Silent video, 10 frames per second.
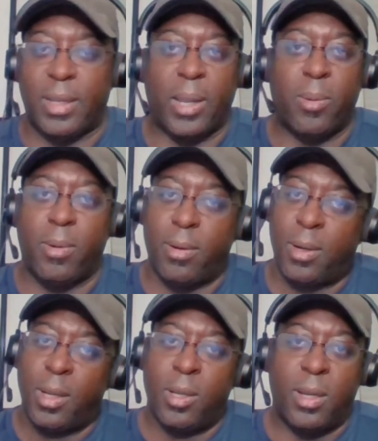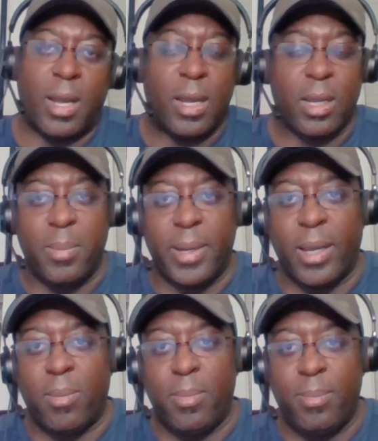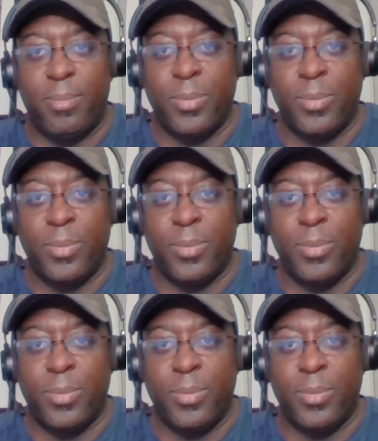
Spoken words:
They were knocking him down.